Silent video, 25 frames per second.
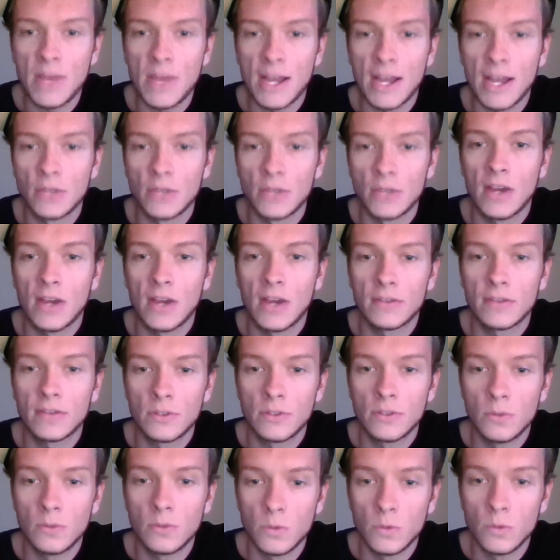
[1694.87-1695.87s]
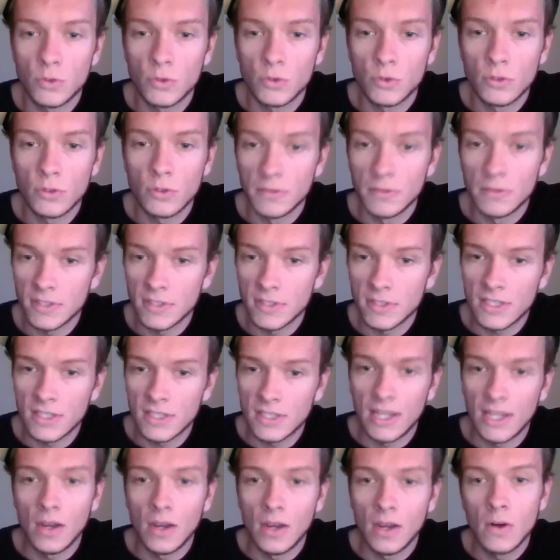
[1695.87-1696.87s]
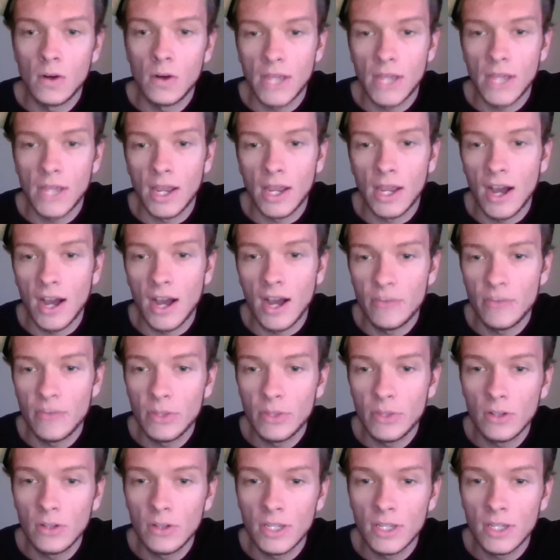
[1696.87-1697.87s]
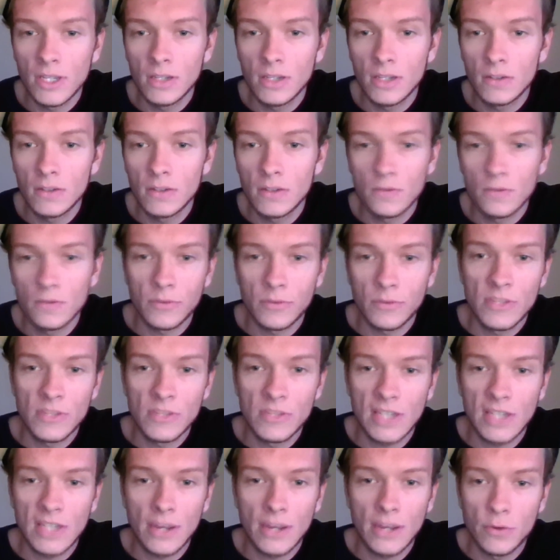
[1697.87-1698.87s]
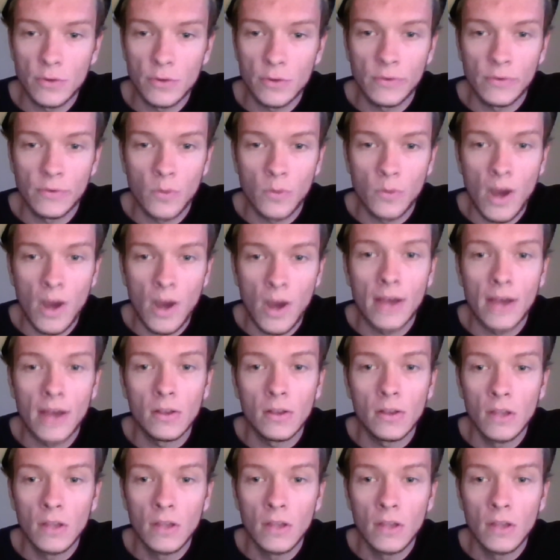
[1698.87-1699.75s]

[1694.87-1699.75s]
You have to say, okay, I've been looking from this angle for a while.